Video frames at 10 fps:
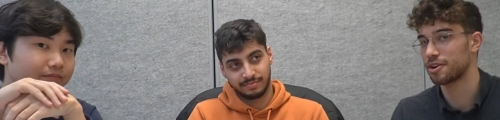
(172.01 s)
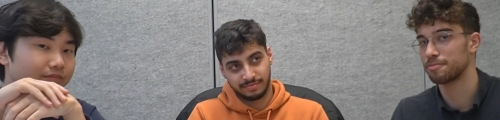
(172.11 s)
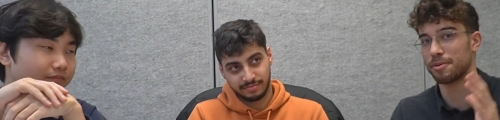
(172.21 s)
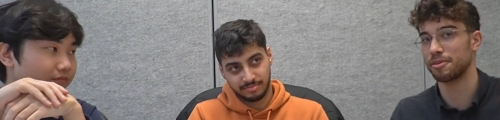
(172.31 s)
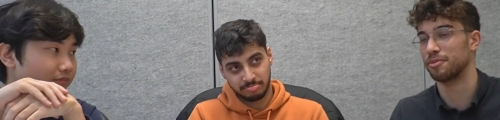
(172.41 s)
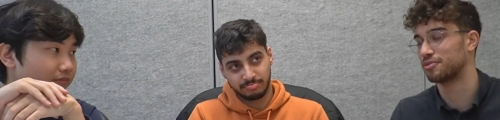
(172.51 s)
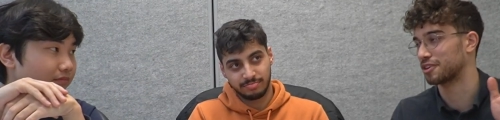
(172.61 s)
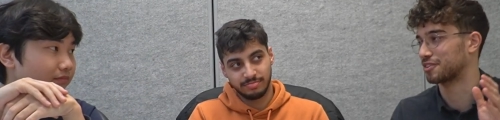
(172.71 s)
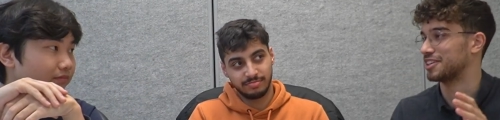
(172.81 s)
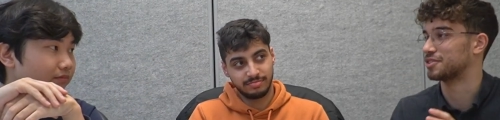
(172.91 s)
Speaker 1: I don't remember before
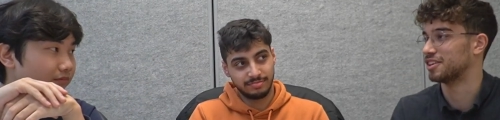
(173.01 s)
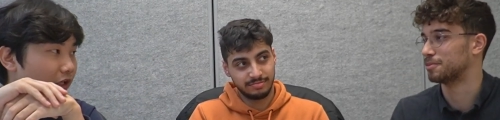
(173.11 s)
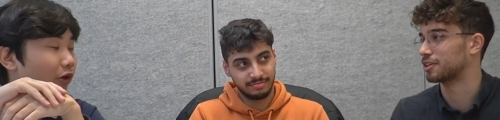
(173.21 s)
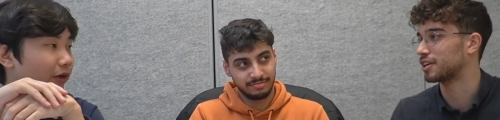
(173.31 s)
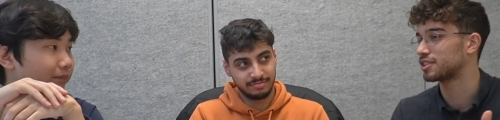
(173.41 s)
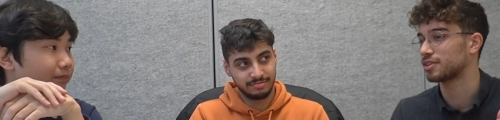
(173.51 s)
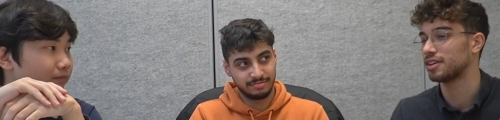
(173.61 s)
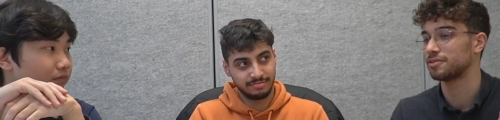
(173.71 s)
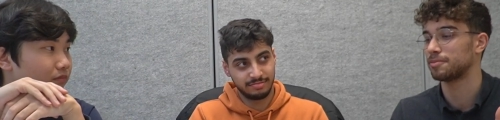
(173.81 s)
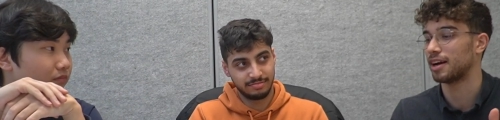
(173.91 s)
grade 12, but okay, grade
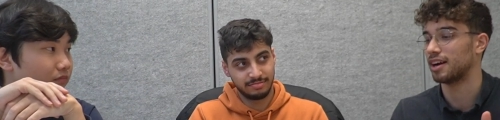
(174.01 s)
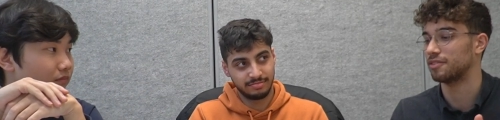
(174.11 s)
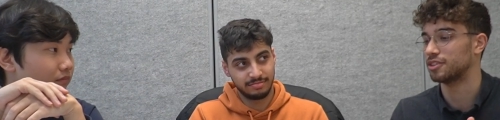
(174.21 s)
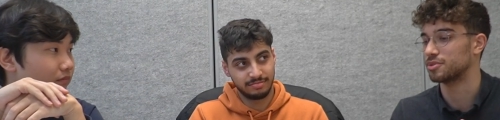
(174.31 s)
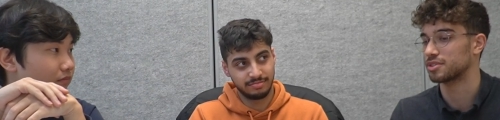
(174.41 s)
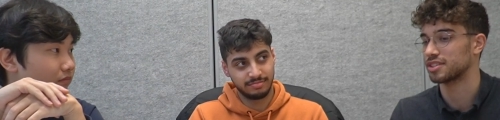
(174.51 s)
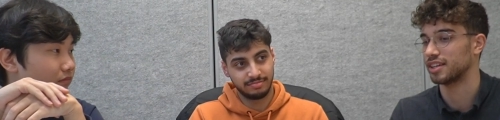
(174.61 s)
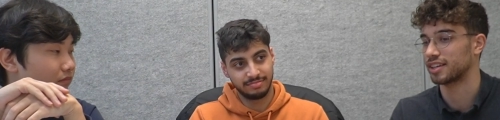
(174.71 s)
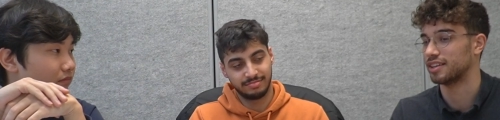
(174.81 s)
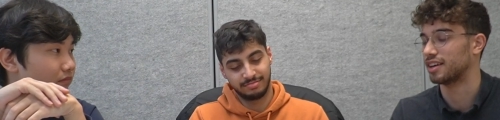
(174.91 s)
12, my average was
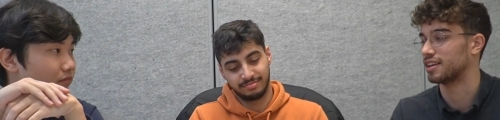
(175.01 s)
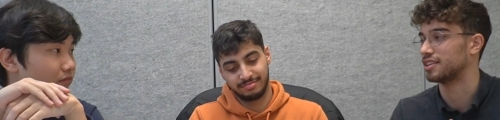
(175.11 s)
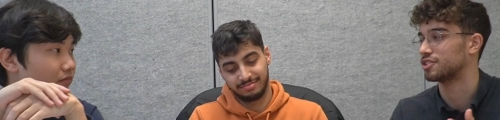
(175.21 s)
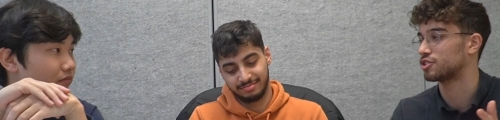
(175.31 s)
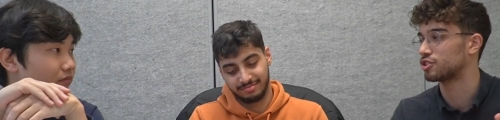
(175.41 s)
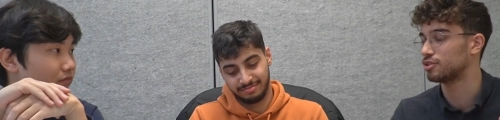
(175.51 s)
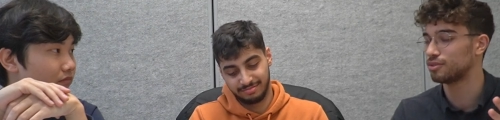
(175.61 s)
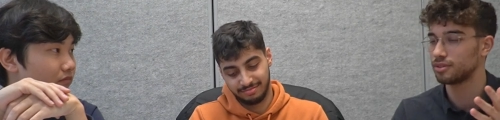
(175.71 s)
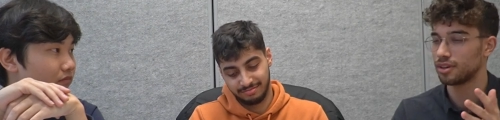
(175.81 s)
like a 92.